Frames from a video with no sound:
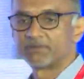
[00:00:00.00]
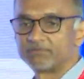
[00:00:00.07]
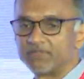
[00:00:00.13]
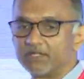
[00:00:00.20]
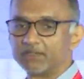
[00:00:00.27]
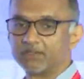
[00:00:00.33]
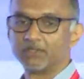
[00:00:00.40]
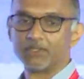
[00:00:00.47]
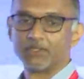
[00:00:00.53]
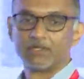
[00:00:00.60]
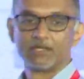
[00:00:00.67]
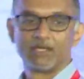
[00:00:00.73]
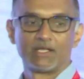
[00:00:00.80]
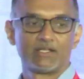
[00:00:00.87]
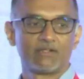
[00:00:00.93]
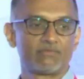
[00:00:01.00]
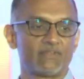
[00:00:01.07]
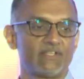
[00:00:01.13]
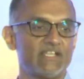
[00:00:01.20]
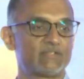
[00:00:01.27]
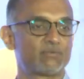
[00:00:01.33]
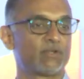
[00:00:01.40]
have done. And if
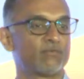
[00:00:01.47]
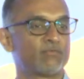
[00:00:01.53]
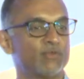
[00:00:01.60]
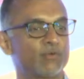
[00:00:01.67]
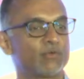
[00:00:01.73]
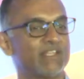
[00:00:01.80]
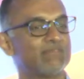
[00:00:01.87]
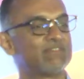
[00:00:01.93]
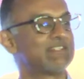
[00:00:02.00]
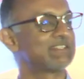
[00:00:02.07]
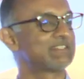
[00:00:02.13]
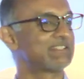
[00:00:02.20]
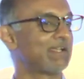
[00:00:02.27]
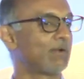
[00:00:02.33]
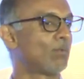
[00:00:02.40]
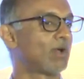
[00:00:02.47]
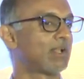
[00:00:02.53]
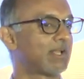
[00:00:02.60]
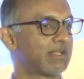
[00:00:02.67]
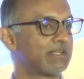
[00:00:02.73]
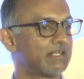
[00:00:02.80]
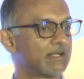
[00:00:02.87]
each one of you could even just take one
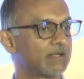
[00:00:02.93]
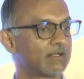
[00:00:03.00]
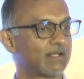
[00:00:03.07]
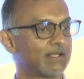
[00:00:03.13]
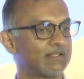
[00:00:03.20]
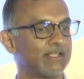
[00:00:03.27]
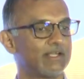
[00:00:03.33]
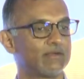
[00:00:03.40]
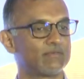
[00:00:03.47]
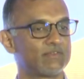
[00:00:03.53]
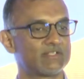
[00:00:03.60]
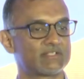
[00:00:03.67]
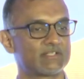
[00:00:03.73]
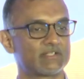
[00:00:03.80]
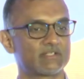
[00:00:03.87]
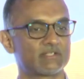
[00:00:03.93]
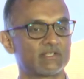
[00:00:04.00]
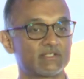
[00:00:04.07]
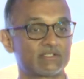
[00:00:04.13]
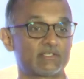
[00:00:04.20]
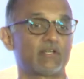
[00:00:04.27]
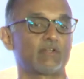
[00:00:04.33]
idea at the end of this session
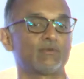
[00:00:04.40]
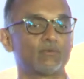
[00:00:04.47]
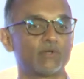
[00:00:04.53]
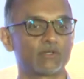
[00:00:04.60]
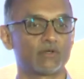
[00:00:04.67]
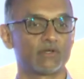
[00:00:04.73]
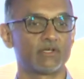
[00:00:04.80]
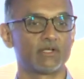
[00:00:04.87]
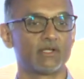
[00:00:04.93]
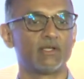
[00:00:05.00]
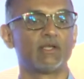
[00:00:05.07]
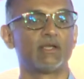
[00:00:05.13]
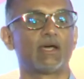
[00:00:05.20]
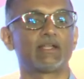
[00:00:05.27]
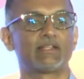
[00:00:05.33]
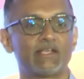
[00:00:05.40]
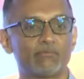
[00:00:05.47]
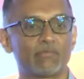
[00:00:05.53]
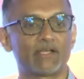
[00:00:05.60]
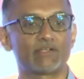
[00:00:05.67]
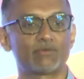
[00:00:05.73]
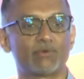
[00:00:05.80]
and start to work on it, I think
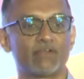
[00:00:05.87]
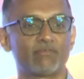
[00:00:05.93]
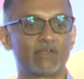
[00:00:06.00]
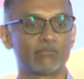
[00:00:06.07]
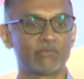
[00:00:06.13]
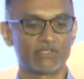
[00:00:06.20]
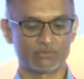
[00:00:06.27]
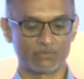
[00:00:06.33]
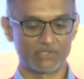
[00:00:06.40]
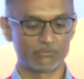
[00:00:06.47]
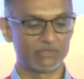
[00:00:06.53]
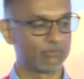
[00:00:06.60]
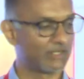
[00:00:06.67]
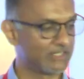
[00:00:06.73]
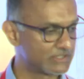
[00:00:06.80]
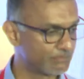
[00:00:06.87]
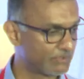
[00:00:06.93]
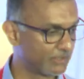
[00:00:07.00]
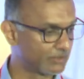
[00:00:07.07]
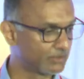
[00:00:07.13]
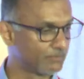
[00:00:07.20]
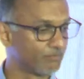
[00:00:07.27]
my 25 minutes would have been well
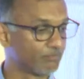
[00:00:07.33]
spent.